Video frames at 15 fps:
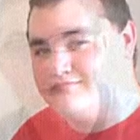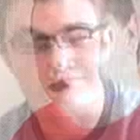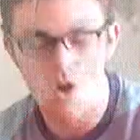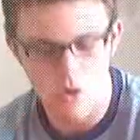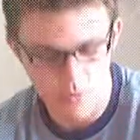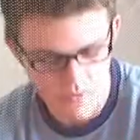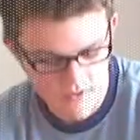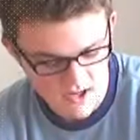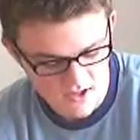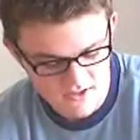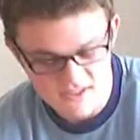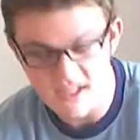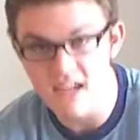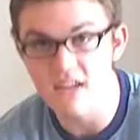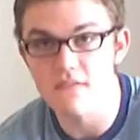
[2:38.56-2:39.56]
Alright, we've got our
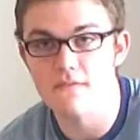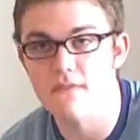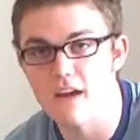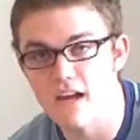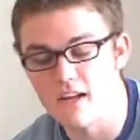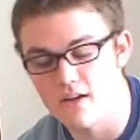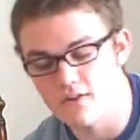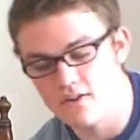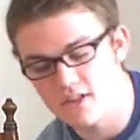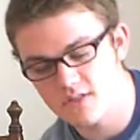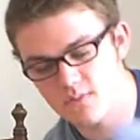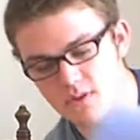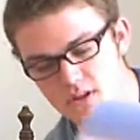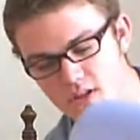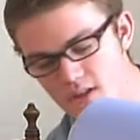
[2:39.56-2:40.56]
second fan here.
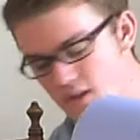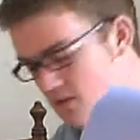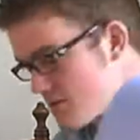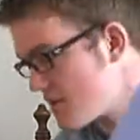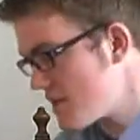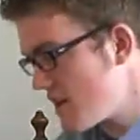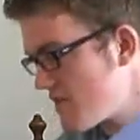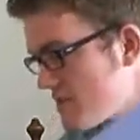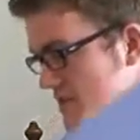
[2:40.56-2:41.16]
This one goes on the other